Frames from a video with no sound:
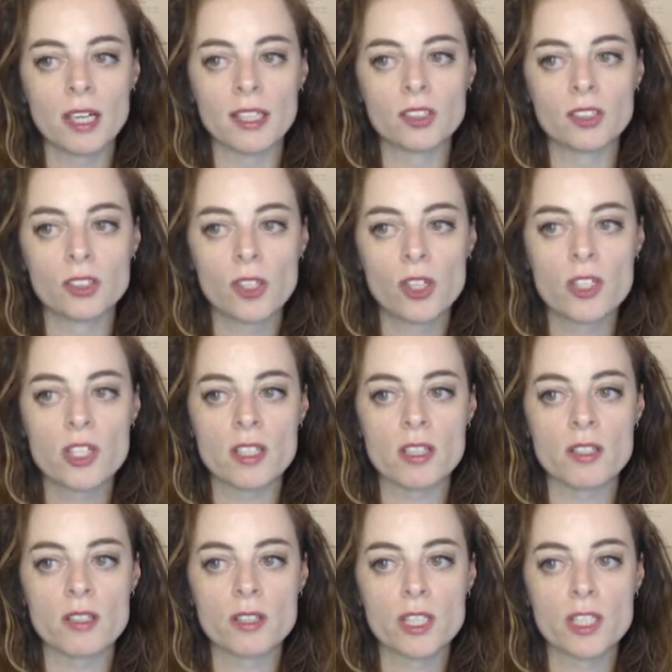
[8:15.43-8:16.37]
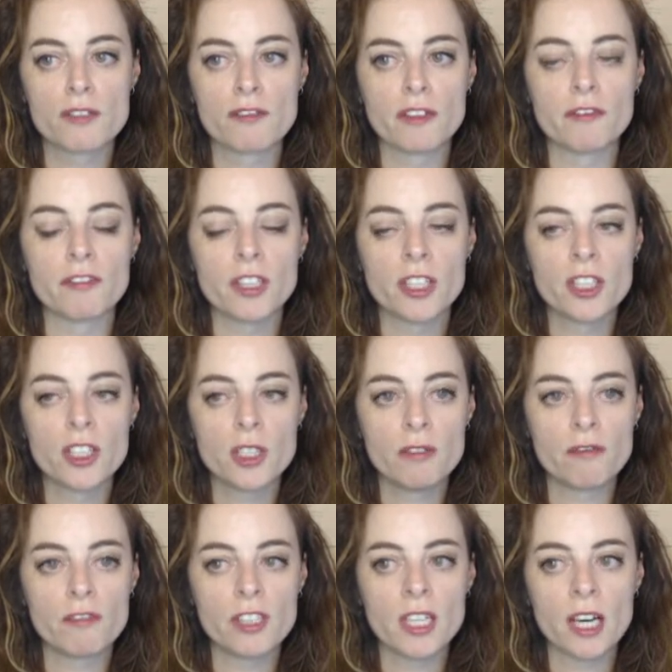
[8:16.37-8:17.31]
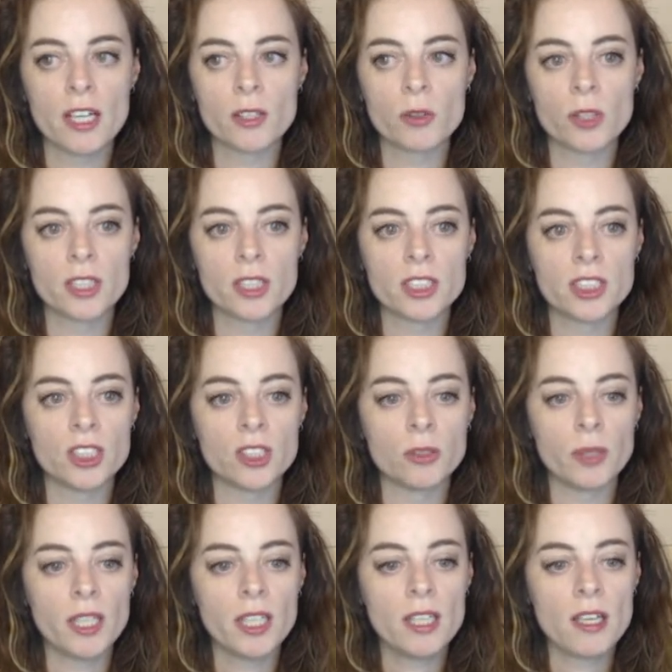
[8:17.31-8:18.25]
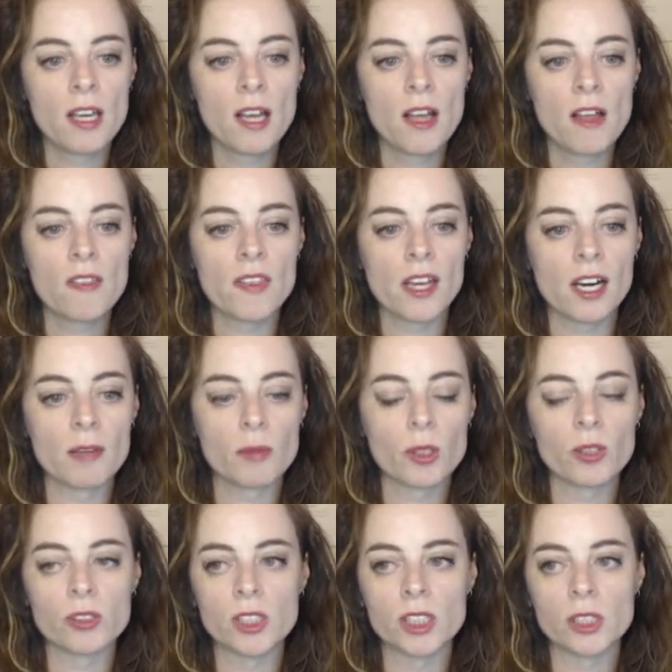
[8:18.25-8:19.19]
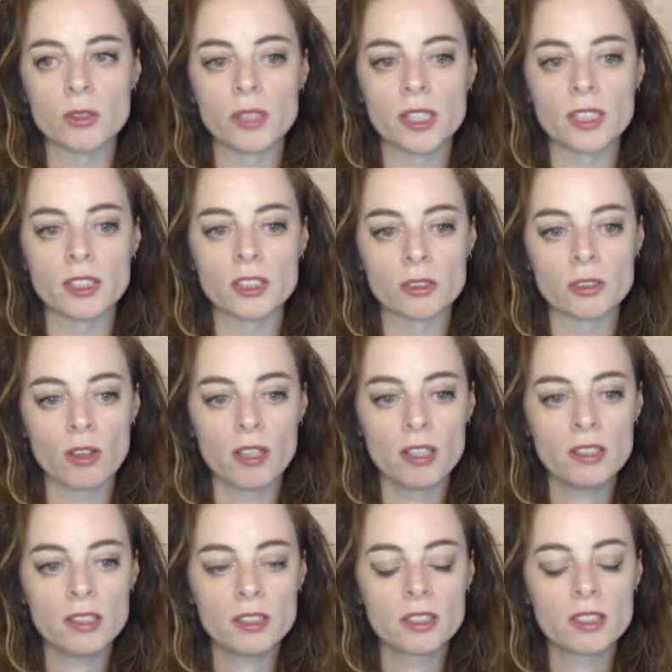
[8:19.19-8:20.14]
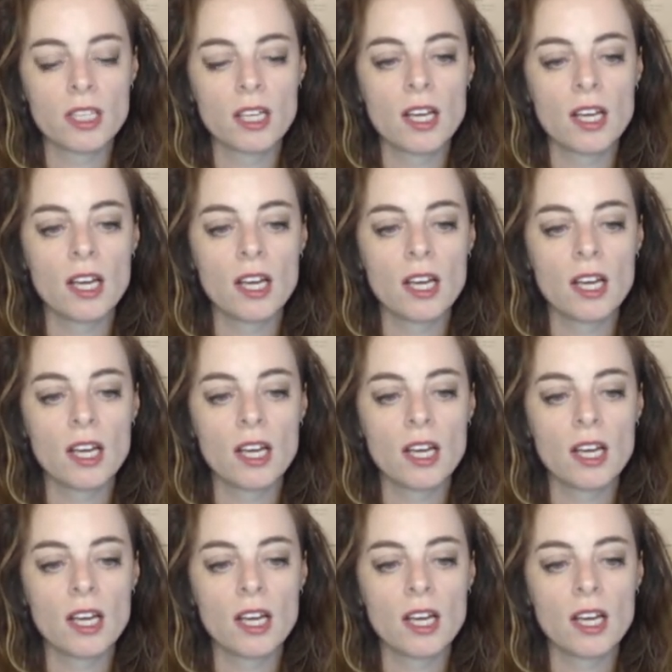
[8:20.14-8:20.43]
I search in the search for Virtue, Virtue, then I'm going to install it,